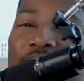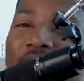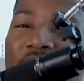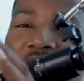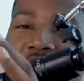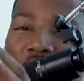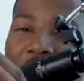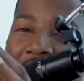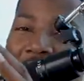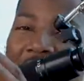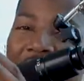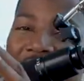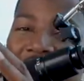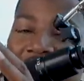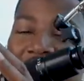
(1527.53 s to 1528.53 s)
you know,
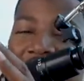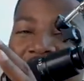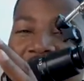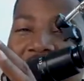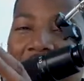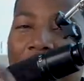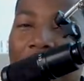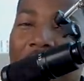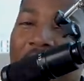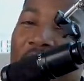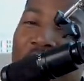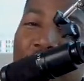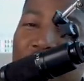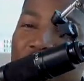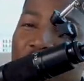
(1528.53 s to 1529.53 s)
addicts at the time. I,
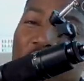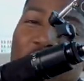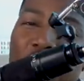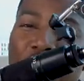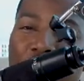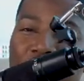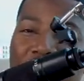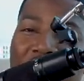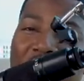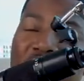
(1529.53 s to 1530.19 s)
he was the only person